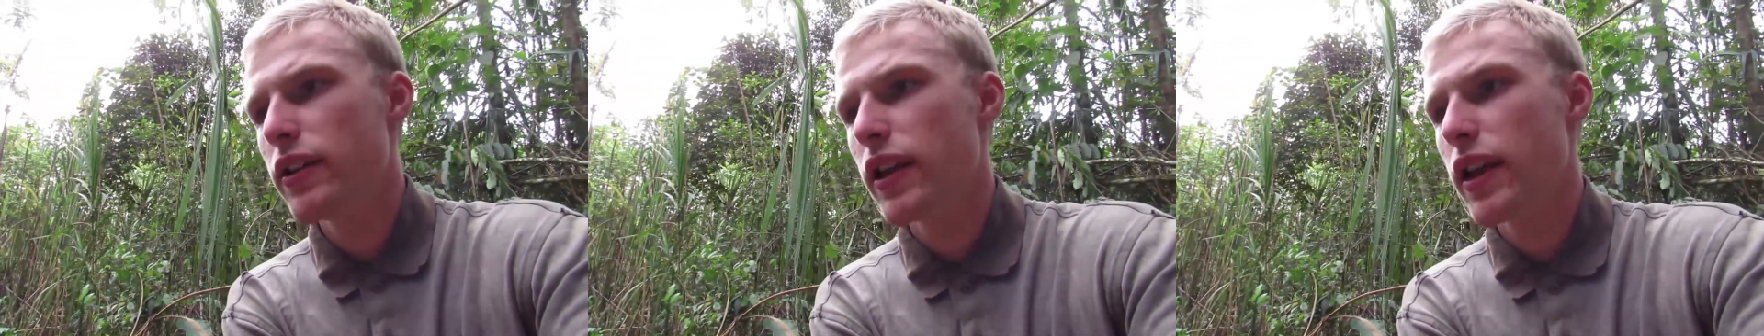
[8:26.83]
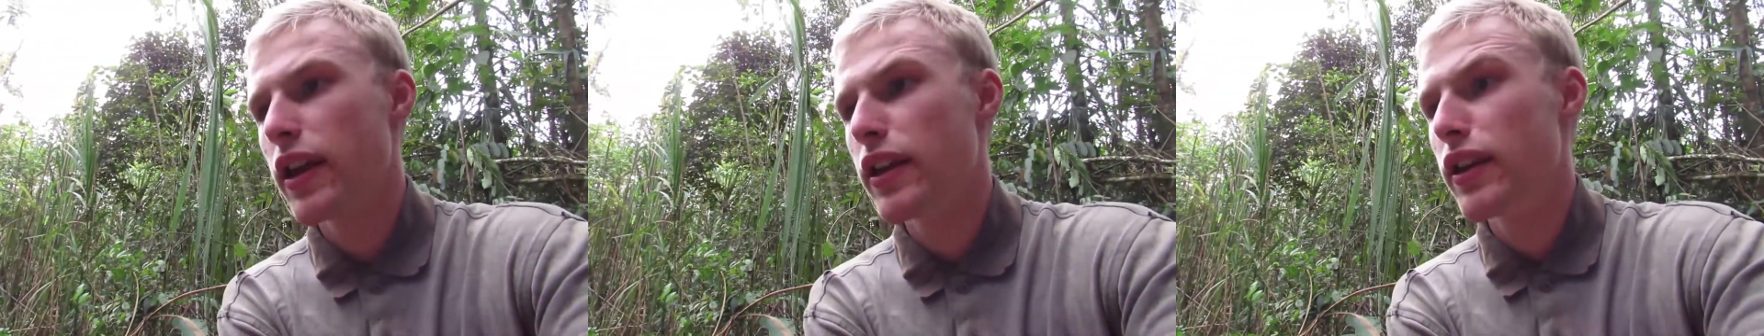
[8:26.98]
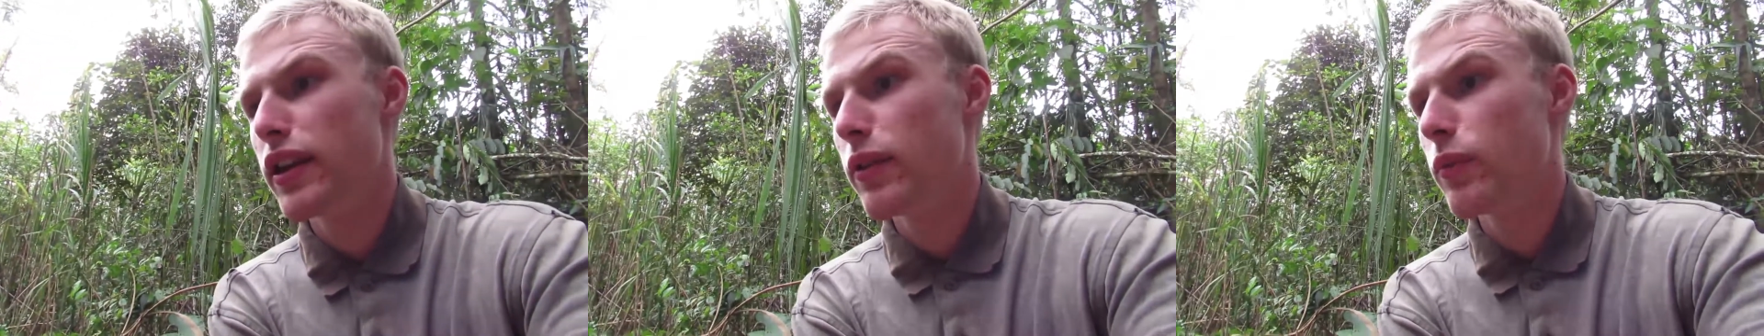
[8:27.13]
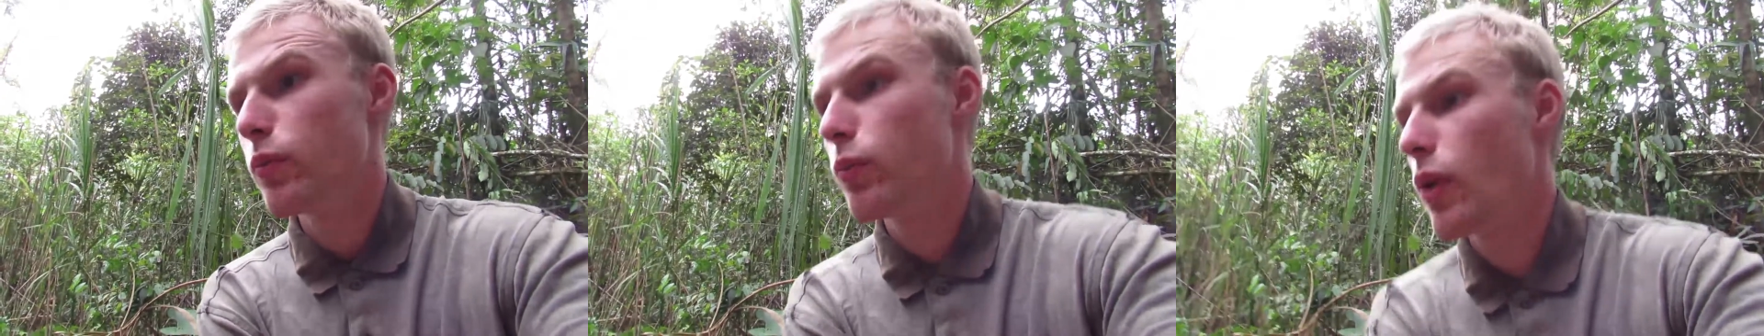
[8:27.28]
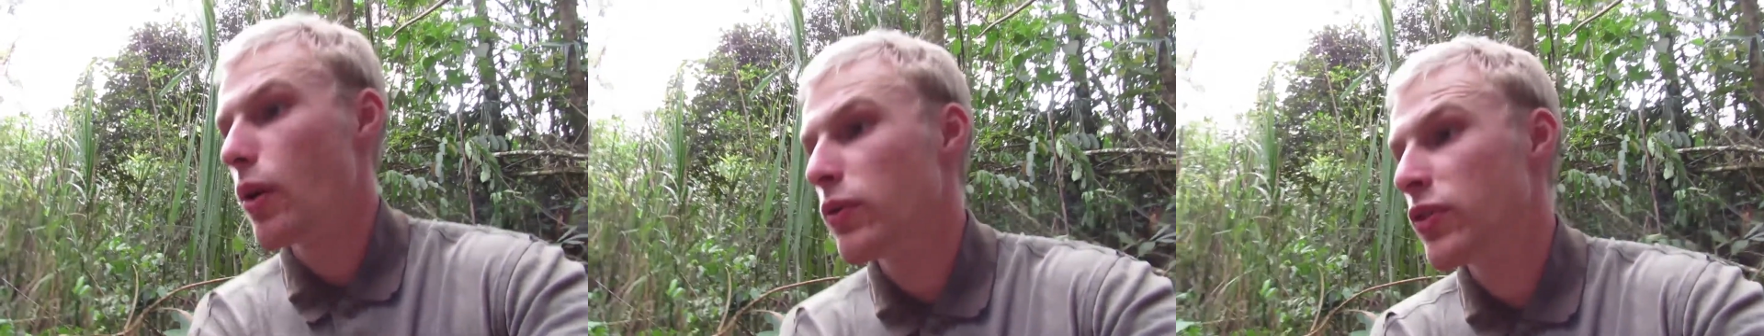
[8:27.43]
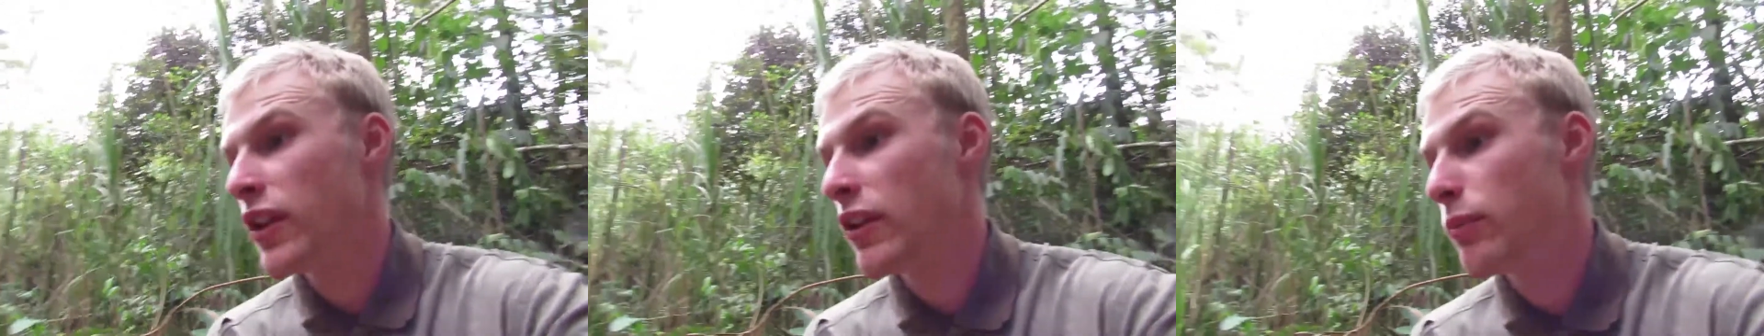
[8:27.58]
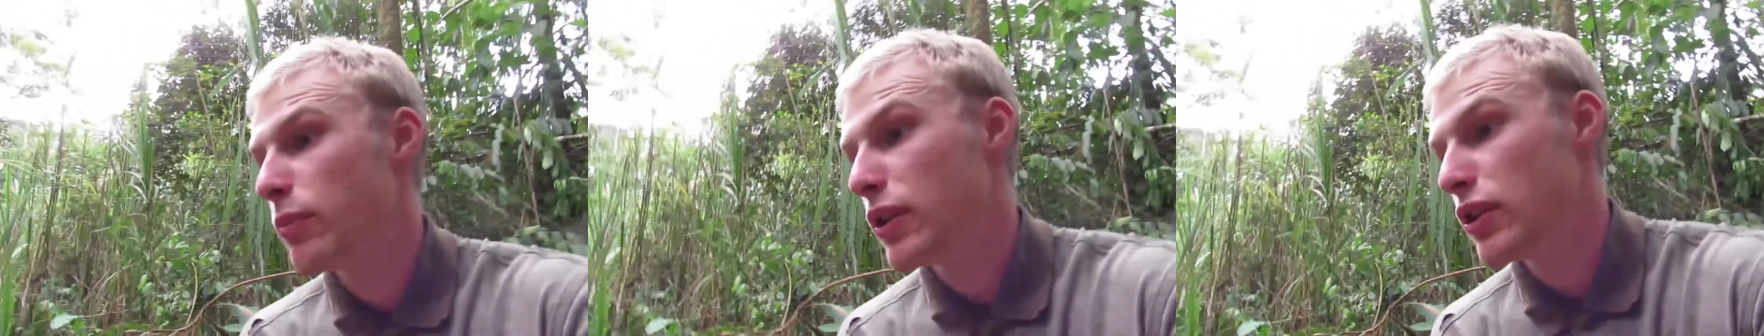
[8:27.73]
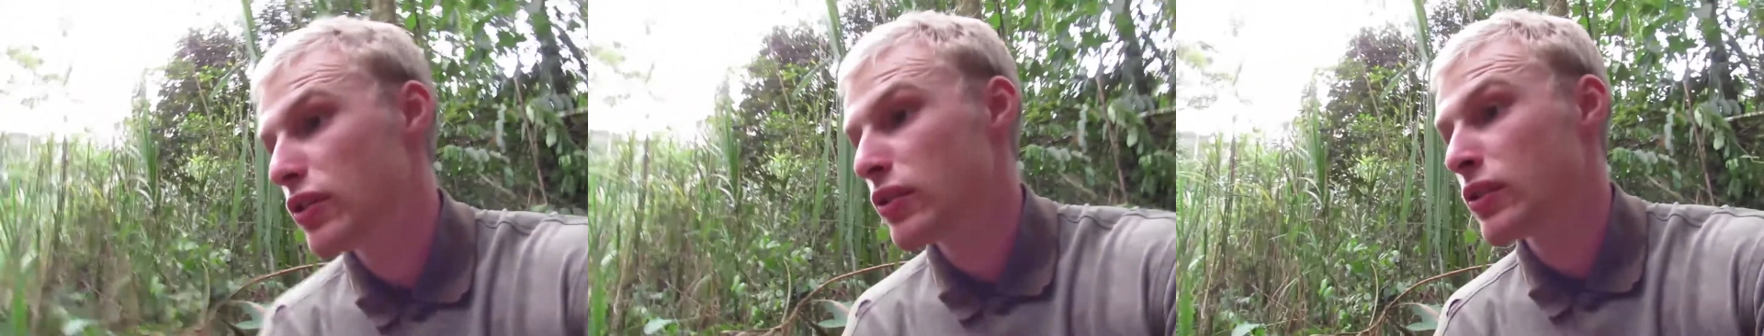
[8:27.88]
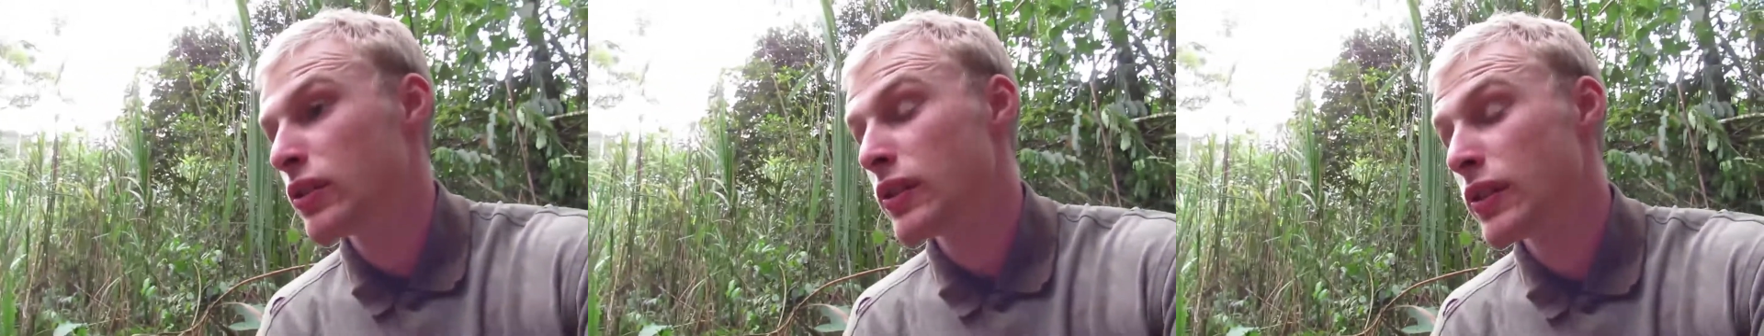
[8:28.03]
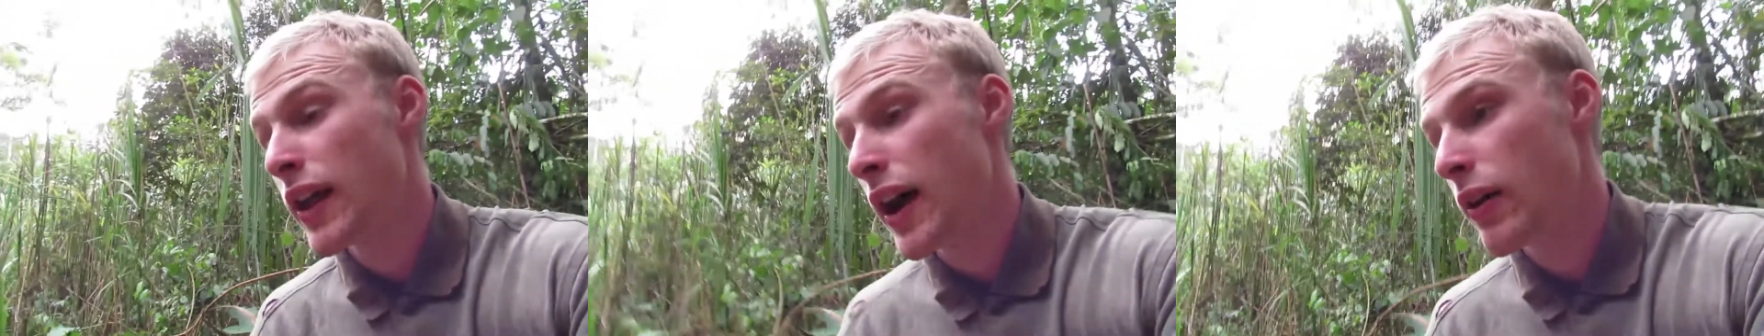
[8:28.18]
and what they've been
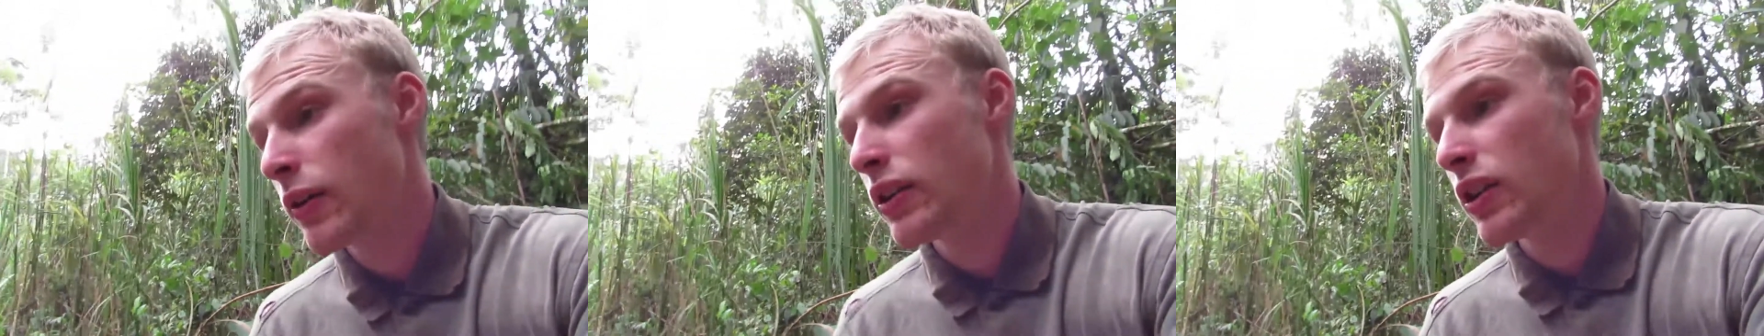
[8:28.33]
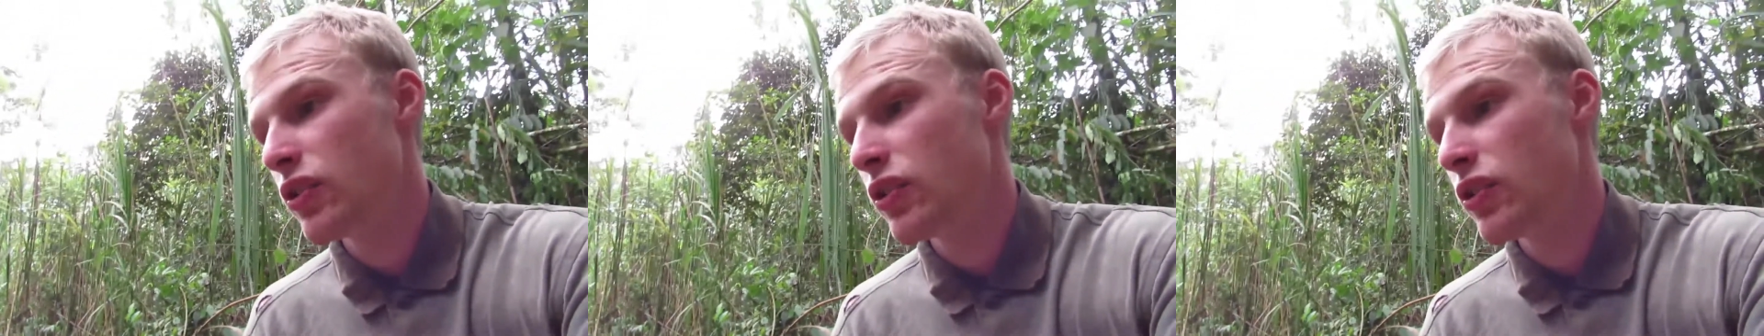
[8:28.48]
allowing